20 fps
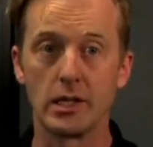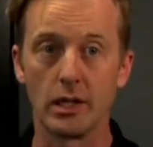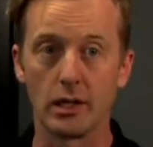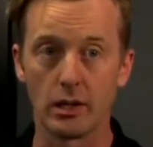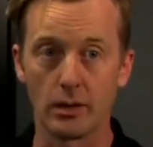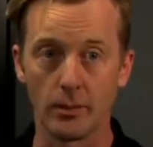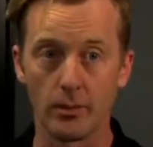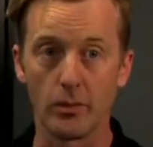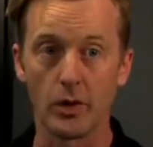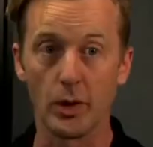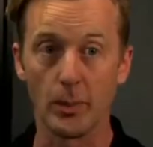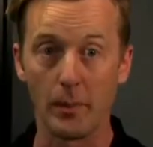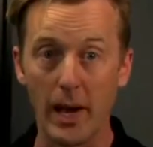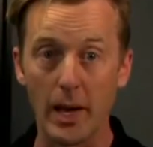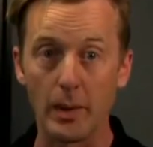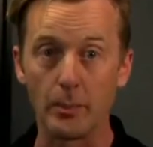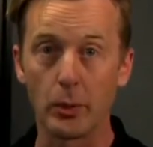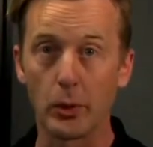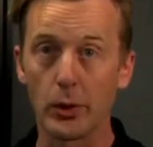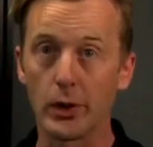The
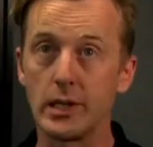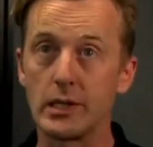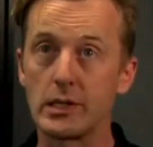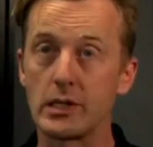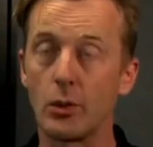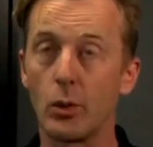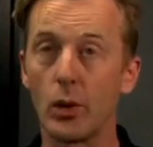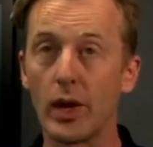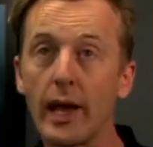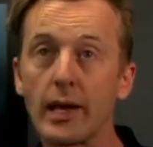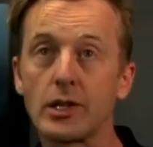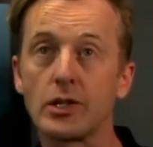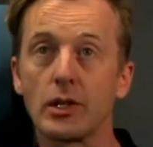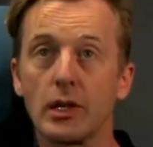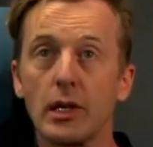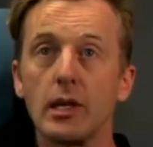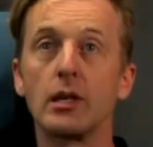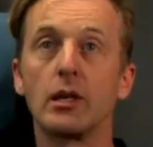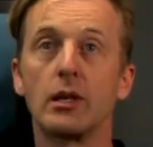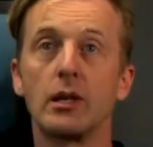main point is that we
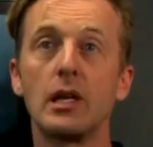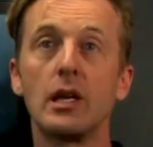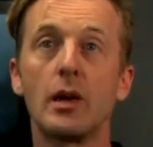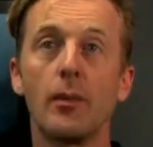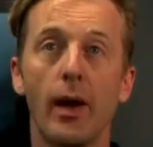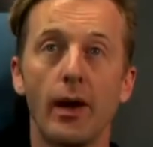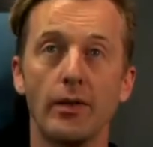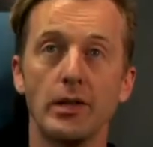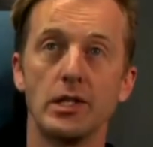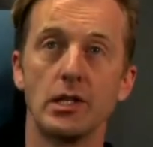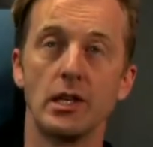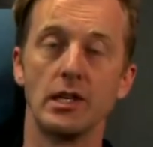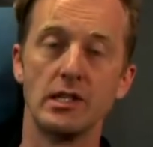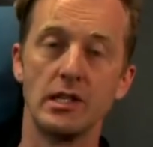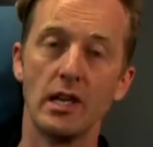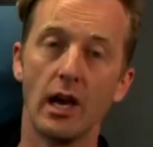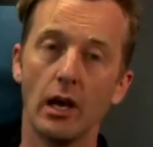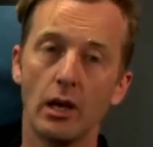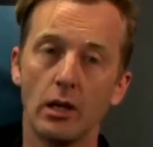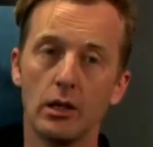actually need to think about this
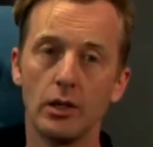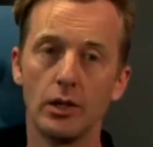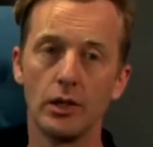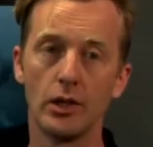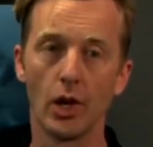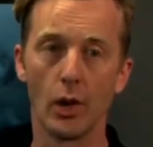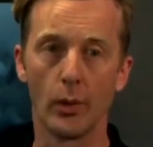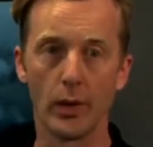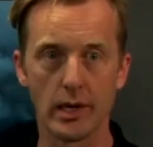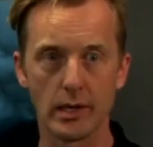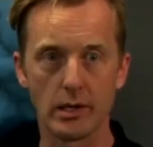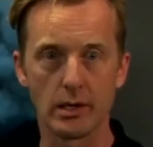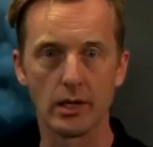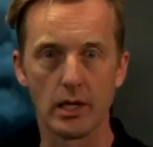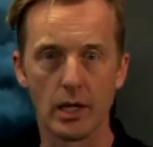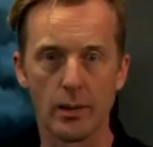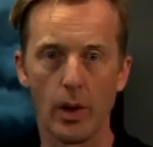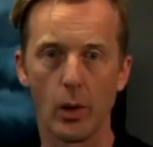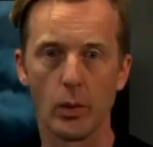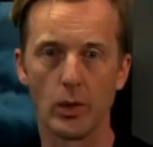idea. You know, we need to
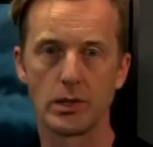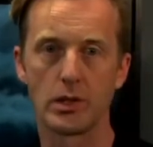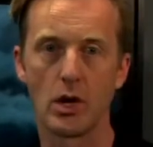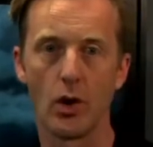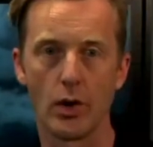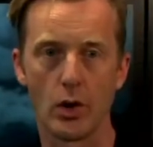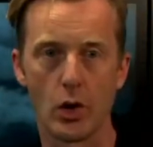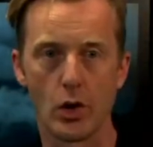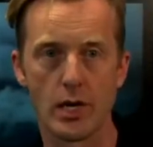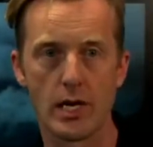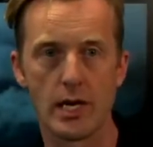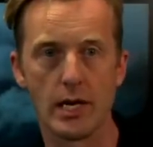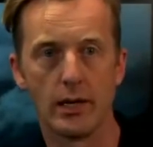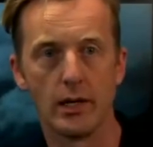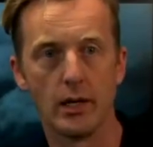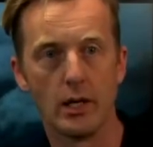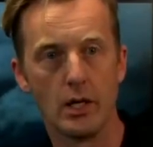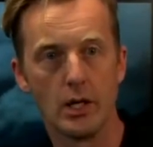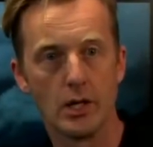think about what's going on here.